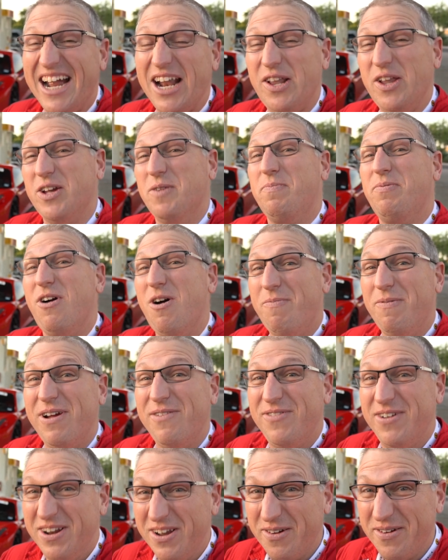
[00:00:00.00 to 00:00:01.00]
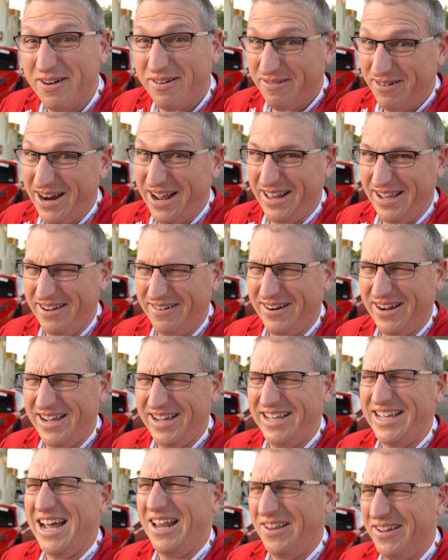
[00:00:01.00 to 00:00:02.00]
gotta look appropriate if you're gonna go on a rally, right?
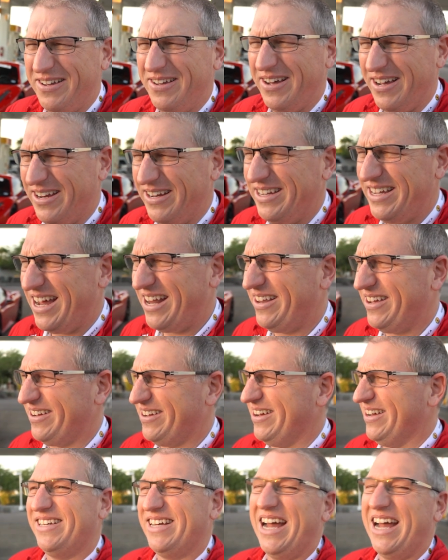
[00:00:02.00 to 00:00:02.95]
You gotta look good, you gotta look good.